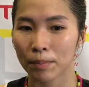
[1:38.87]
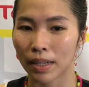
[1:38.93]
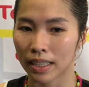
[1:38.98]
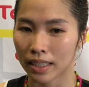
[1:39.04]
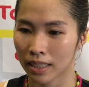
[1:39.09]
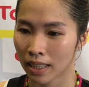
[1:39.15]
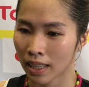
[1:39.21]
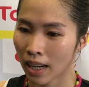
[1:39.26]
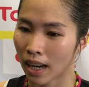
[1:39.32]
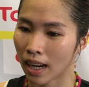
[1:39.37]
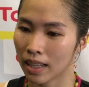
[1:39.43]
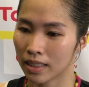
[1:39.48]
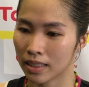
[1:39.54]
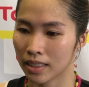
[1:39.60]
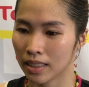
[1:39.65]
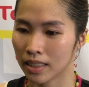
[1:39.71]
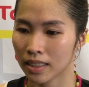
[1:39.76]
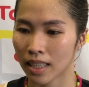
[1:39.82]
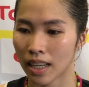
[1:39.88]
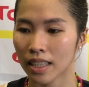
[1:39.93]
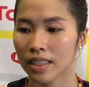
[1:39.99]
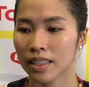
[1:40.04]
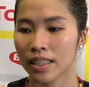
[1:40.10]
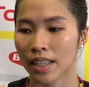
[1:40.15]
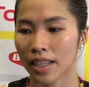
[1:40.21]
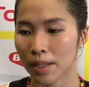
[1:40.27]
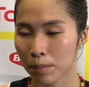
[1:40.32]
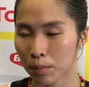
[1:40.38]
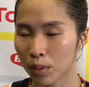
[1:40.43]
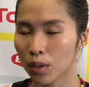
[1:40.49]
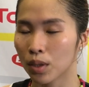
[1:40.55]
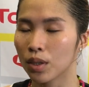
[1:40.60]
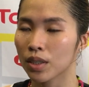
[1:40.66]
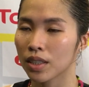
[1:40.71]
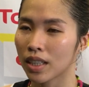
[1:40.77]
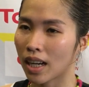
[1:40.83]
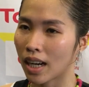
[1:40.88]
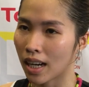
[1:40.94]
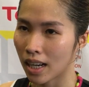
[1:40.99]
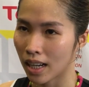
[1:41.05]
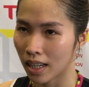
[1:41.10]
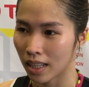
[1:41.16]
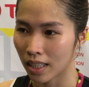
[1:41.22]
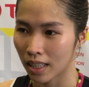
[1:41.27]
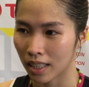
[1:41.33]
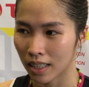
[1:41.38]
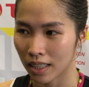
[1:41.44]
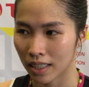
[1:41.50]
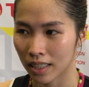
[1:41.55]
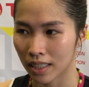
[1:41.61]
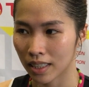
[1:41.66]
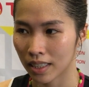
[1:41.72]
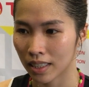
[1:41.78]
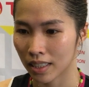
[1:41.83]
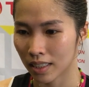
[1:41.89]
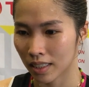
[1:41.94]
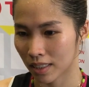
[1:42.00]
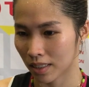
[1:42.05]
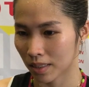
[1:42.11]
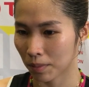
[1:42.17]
but I think that they both are